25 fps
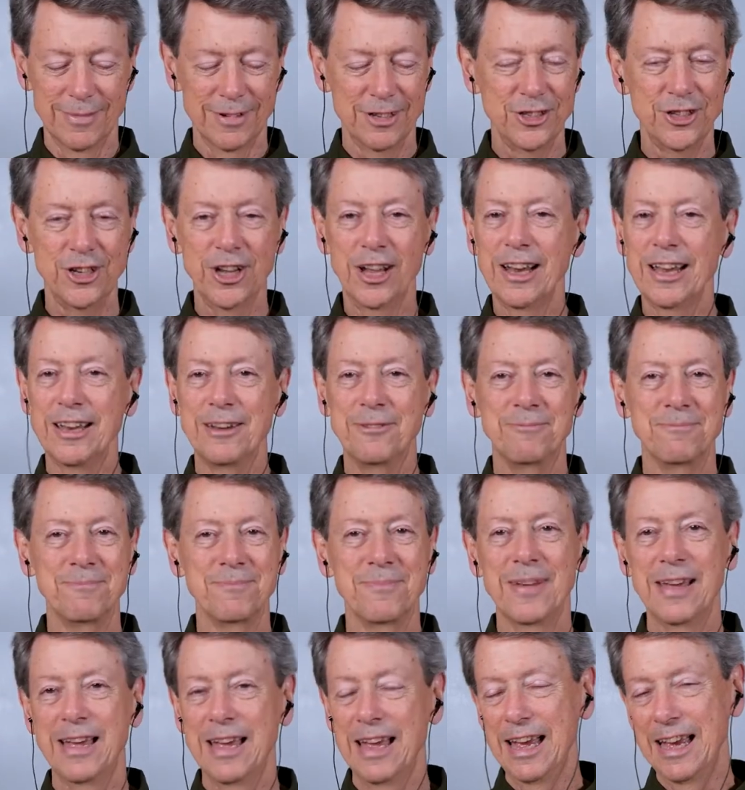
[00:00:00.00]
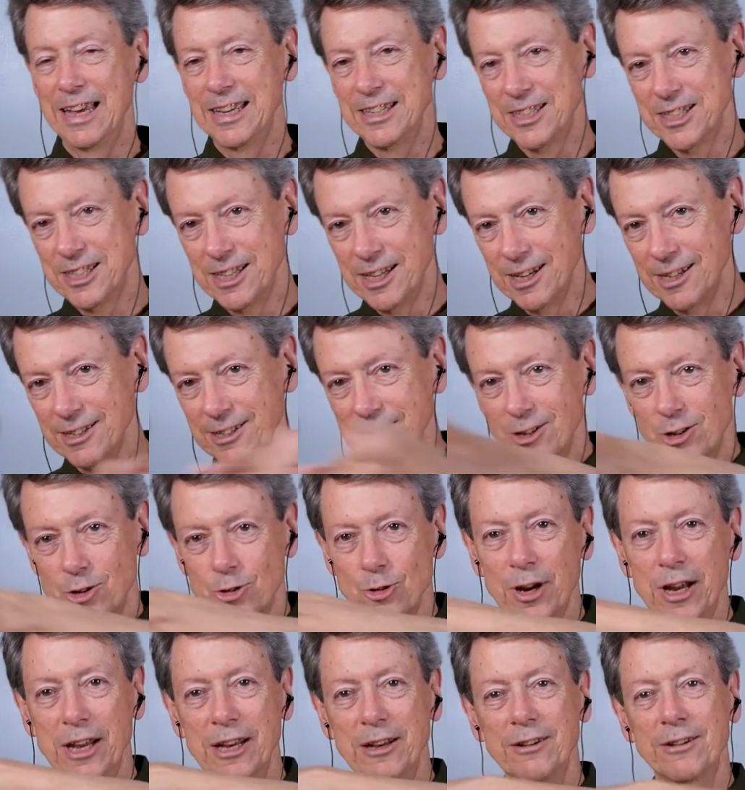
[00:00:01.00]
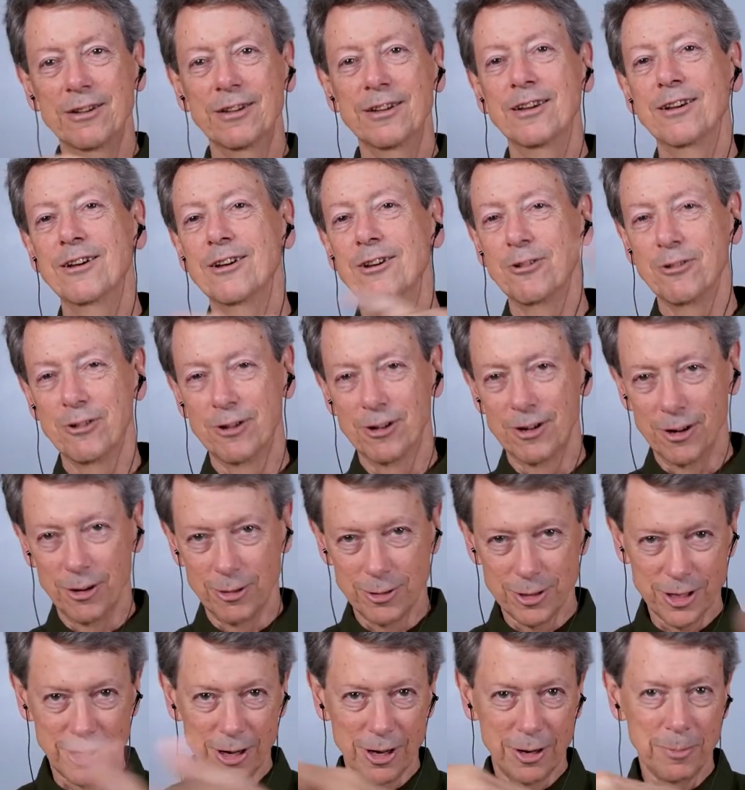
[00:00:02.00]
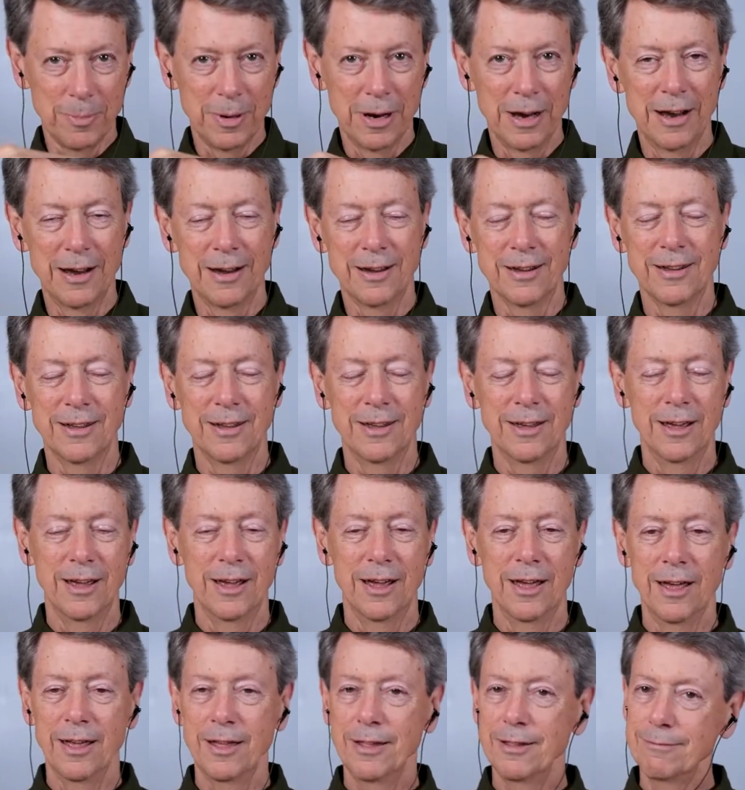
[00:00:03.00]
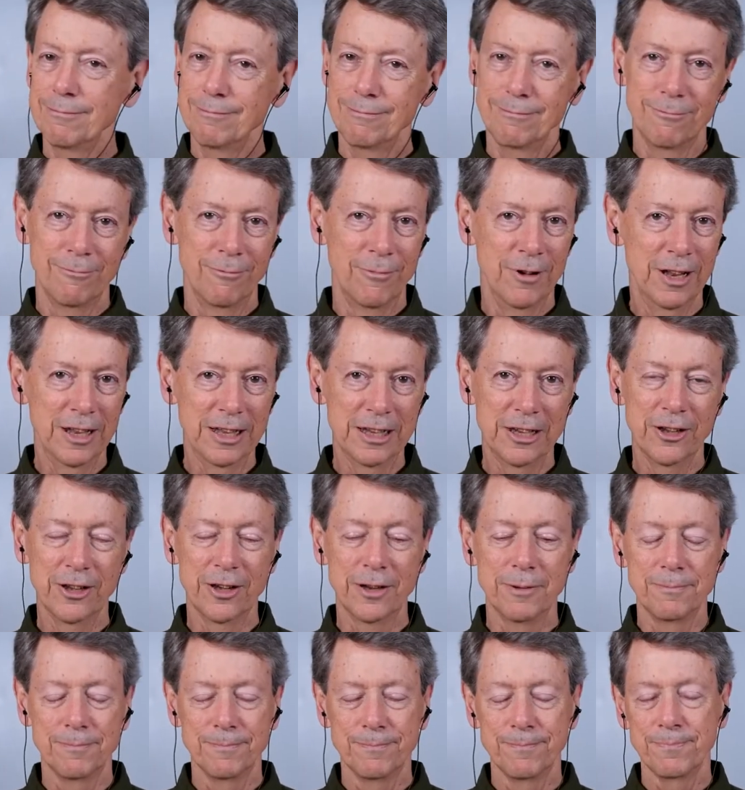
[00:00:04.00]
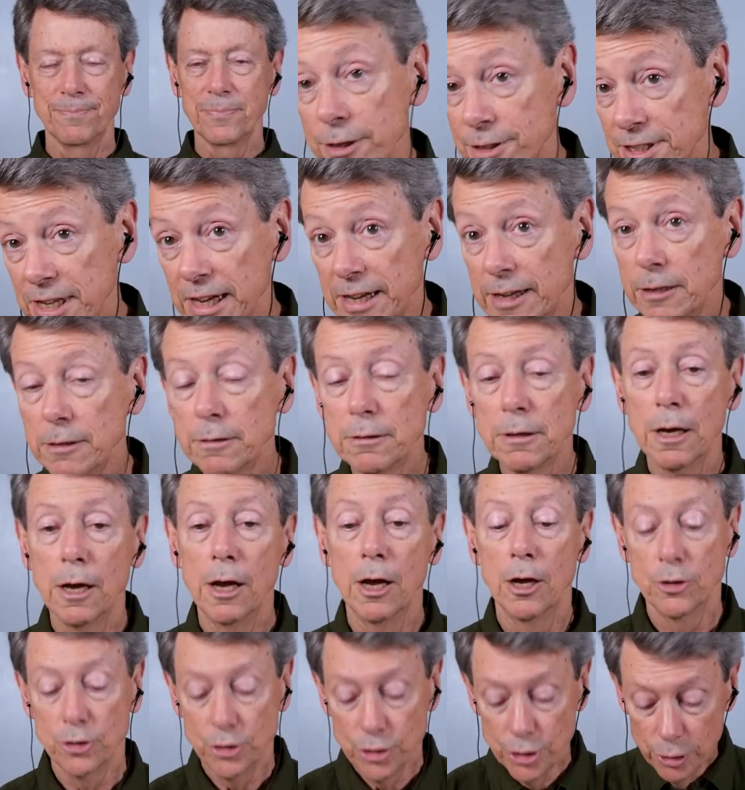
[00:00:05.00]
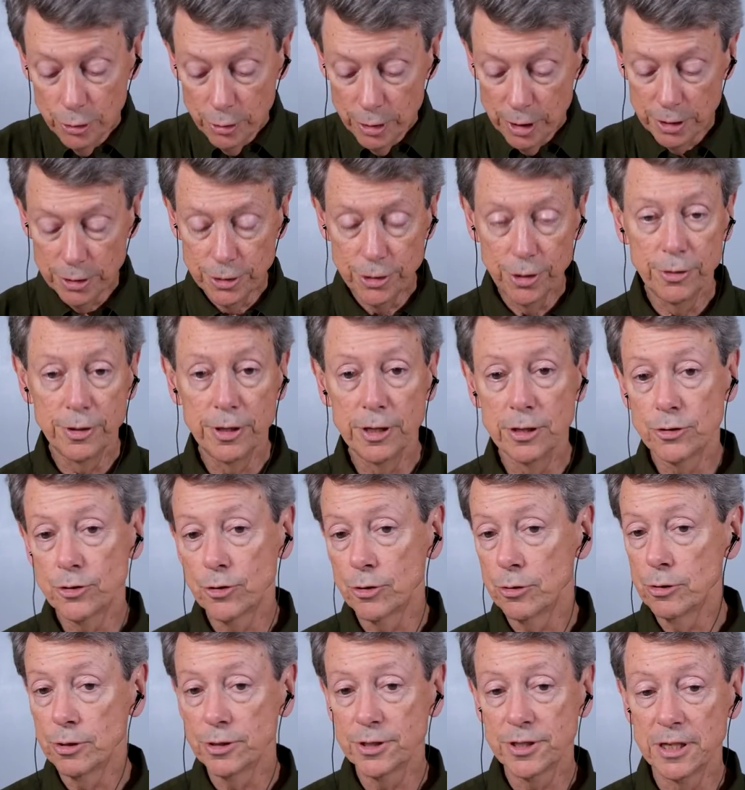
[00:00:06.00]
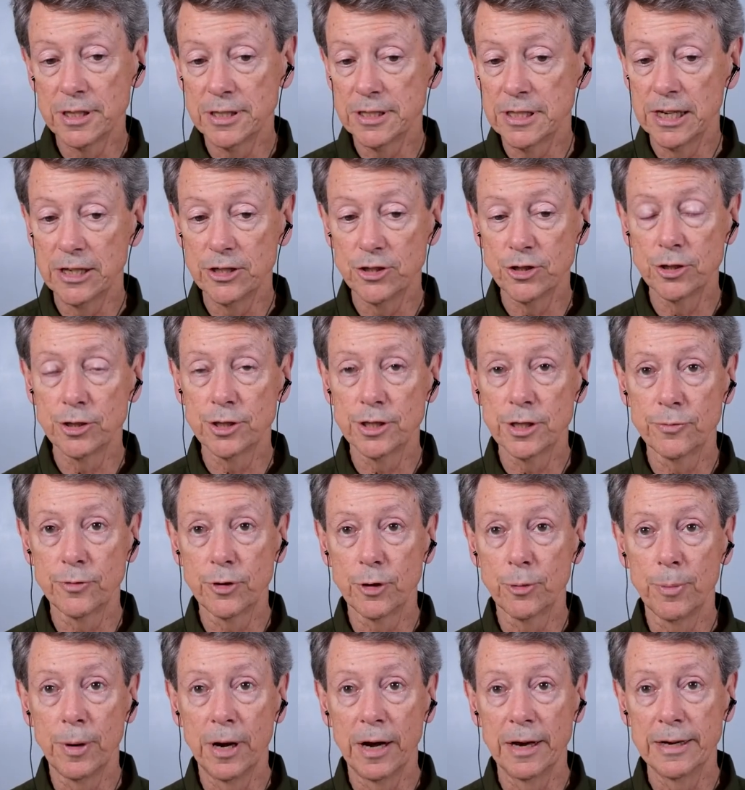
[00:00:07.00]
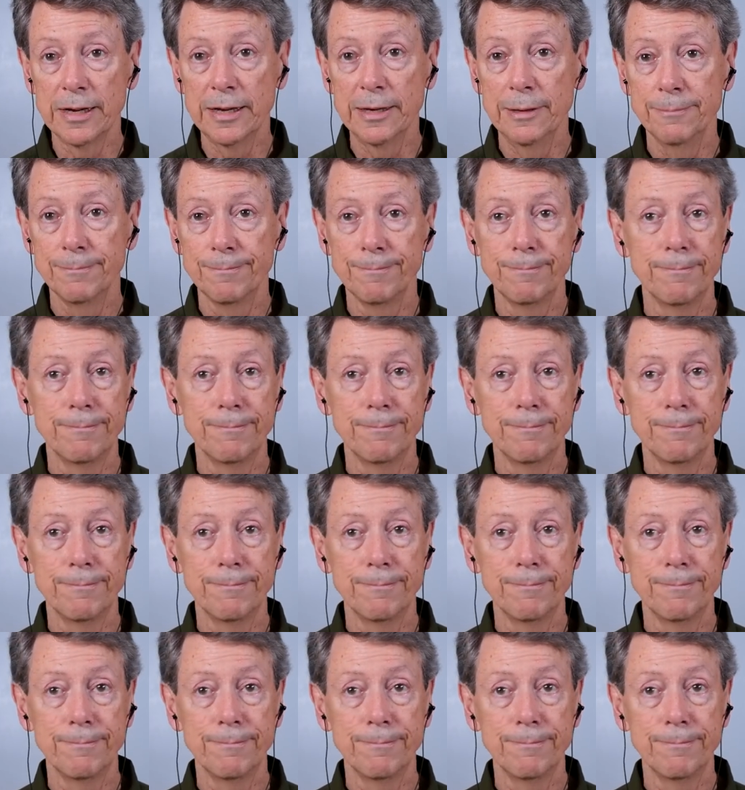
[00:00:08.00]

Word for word: chilling as the train goes on by. Really good. Second, tune into the internal sensations of your body.